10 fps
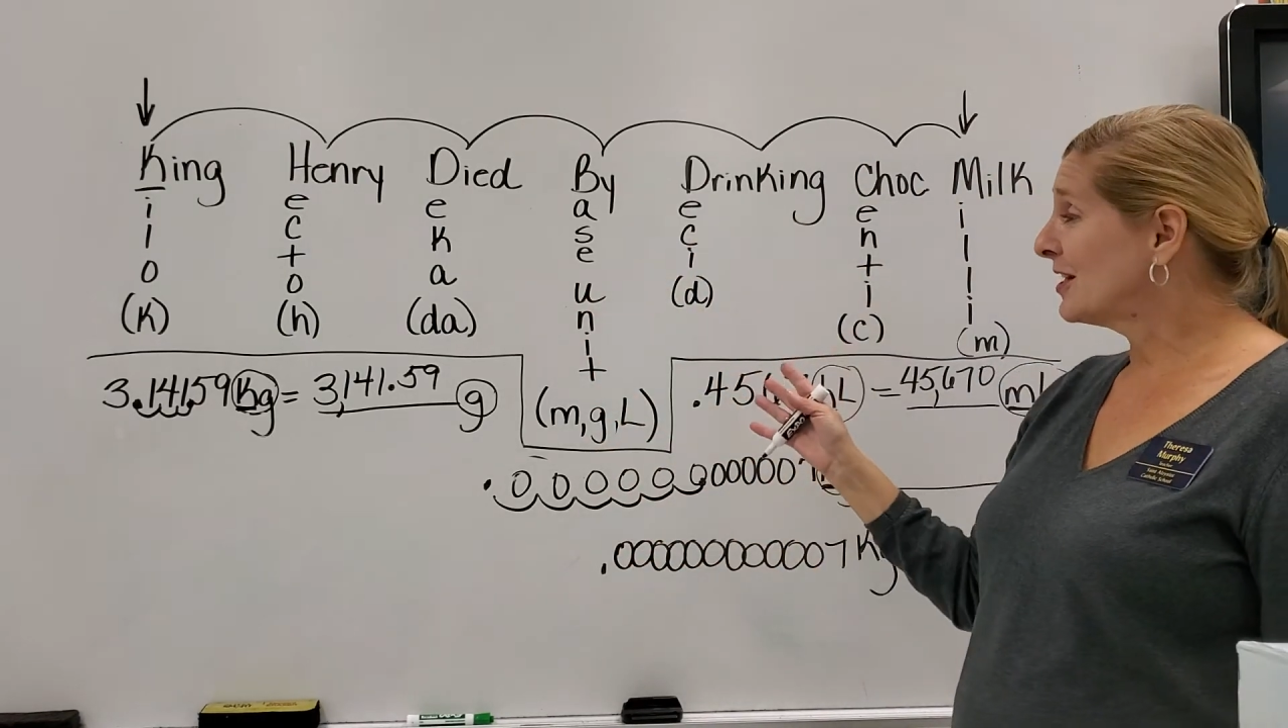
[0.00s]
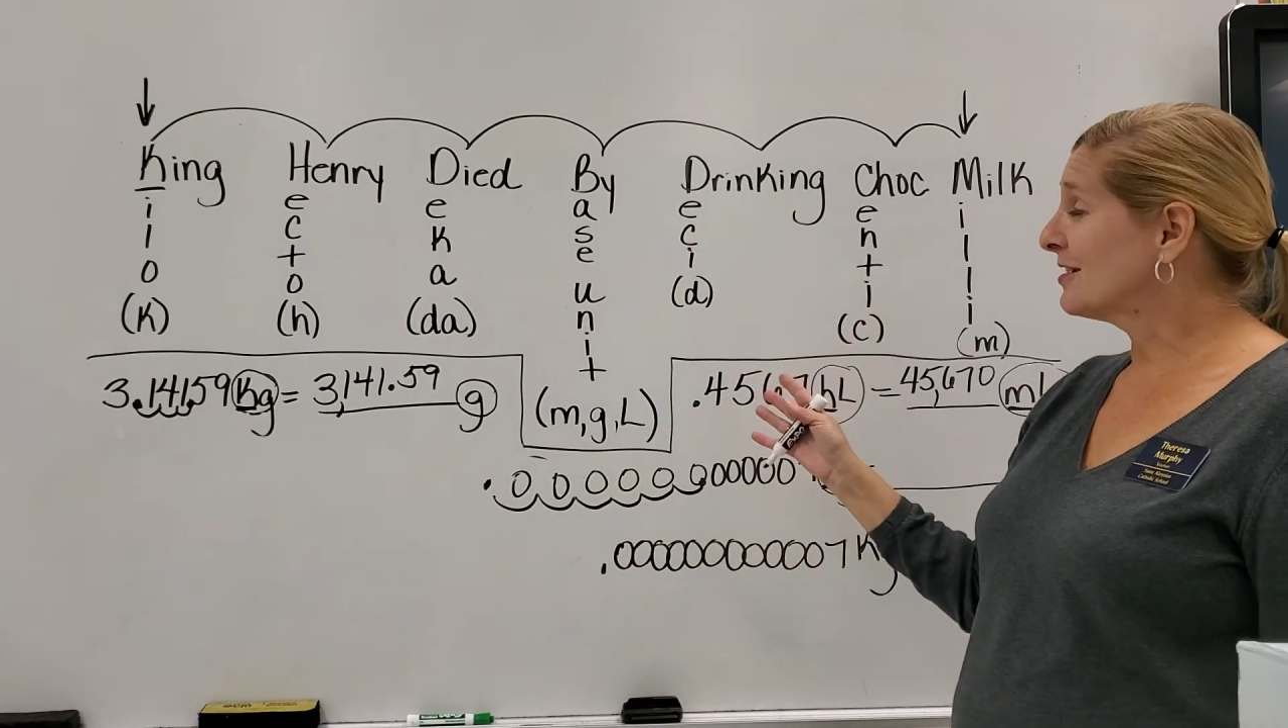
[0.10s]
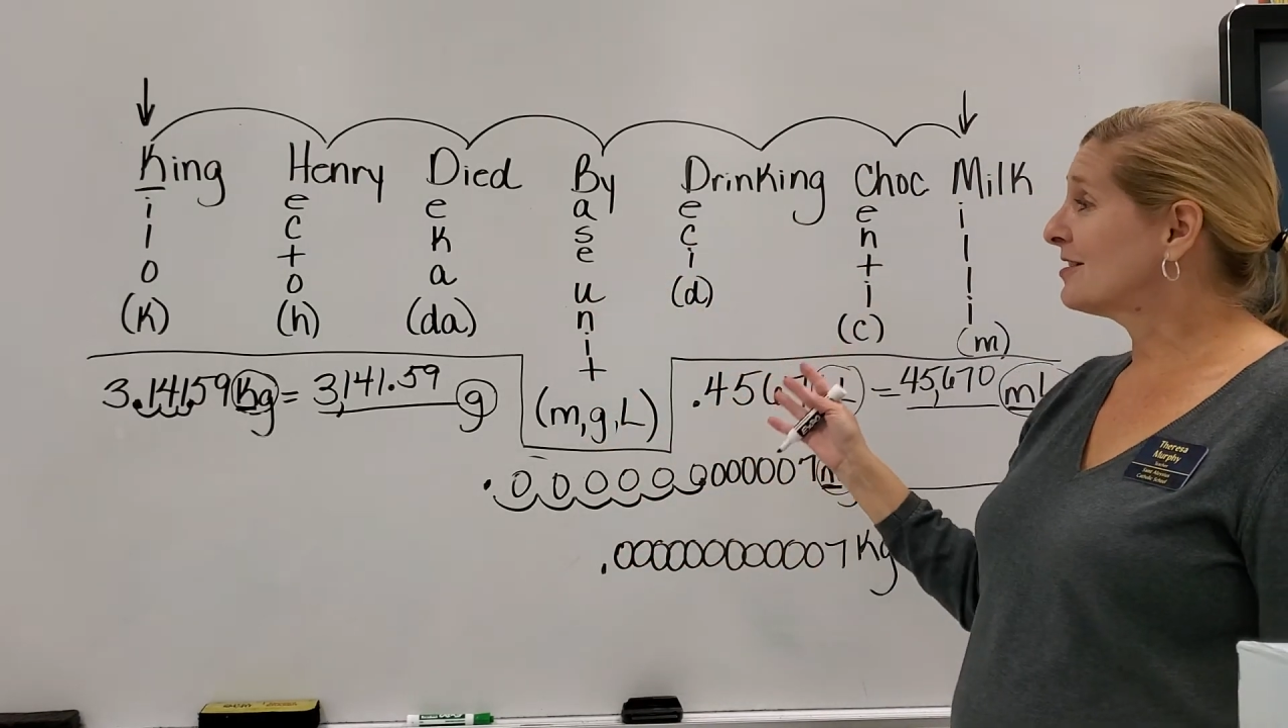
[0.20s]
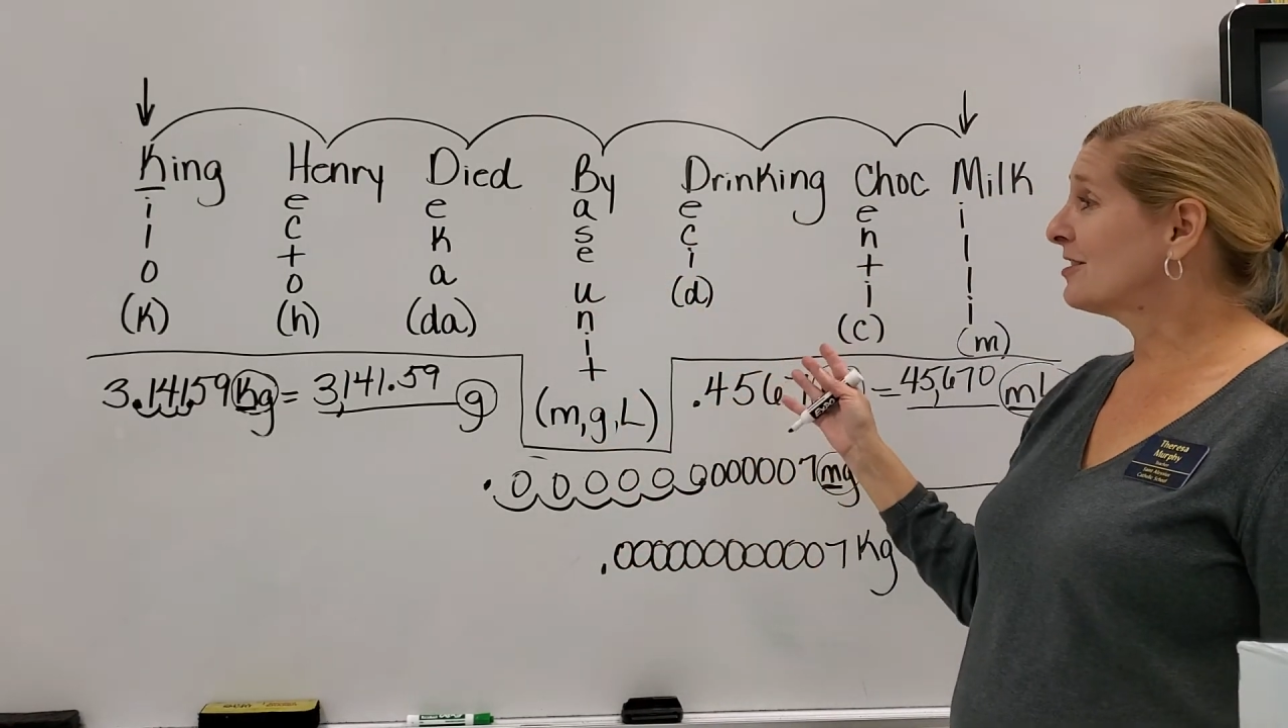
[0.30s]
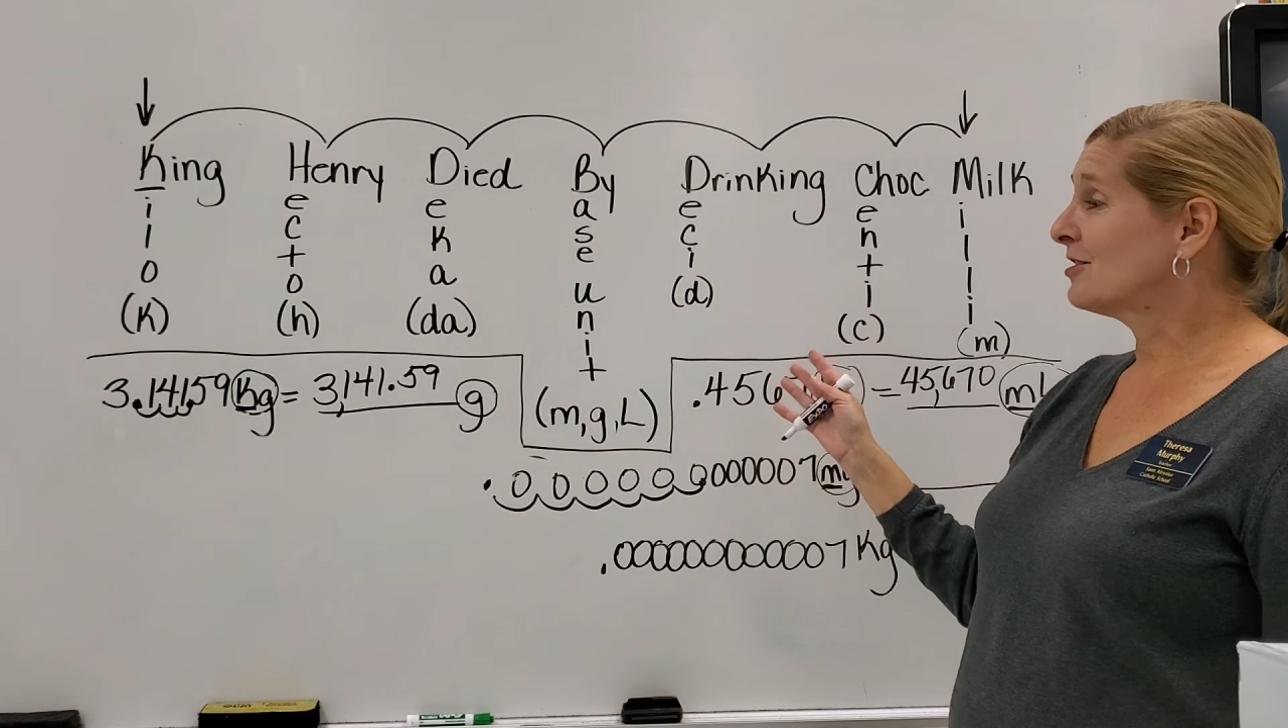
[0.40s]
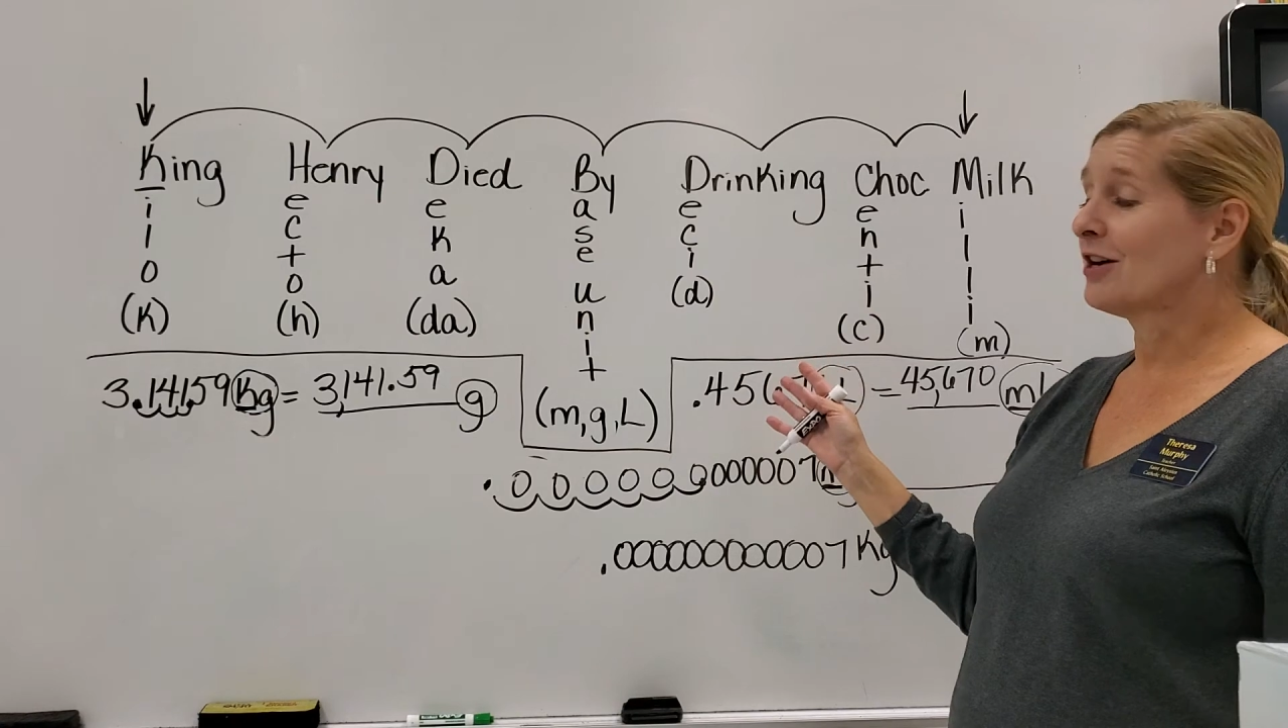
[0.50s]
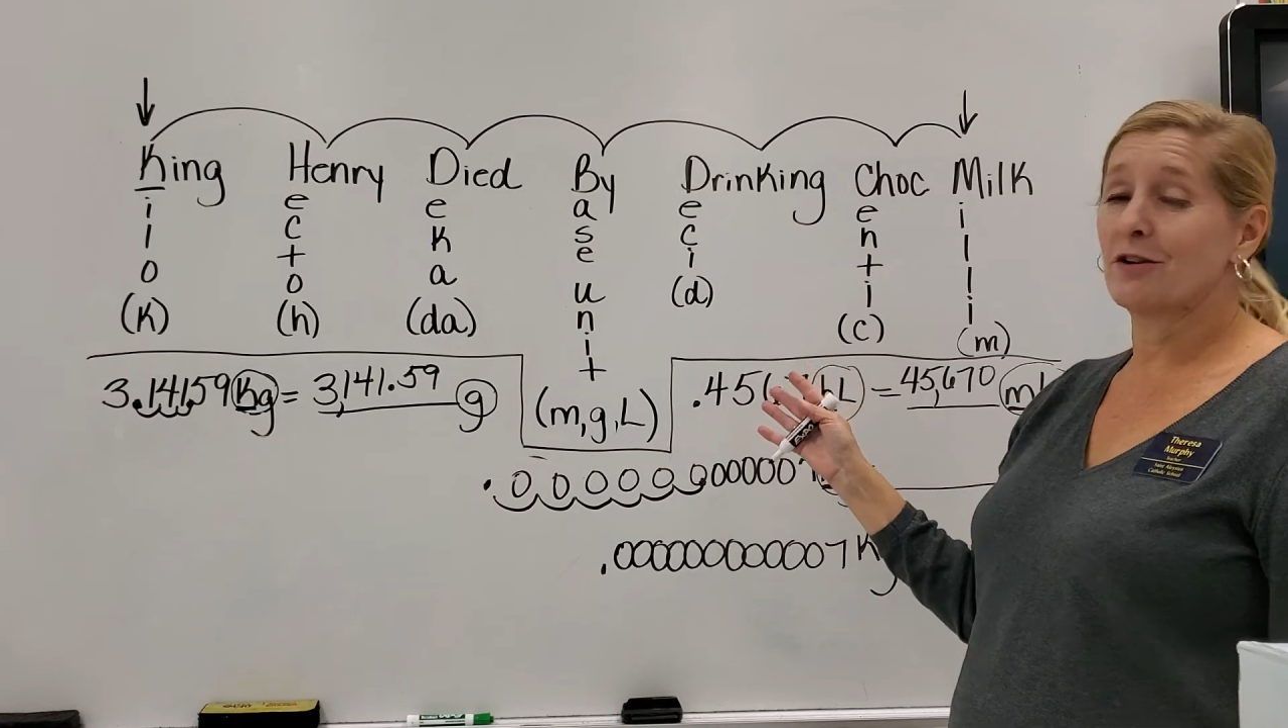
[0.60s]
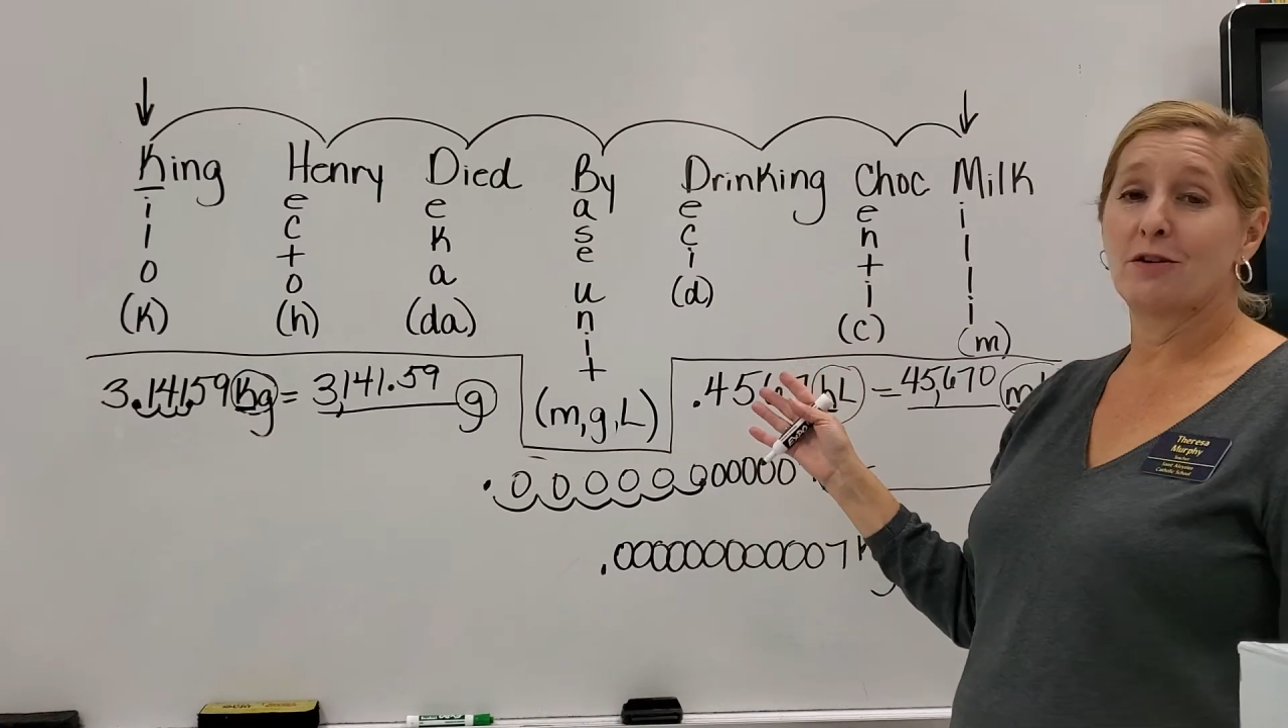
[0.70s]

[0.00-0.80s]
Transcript: this to tell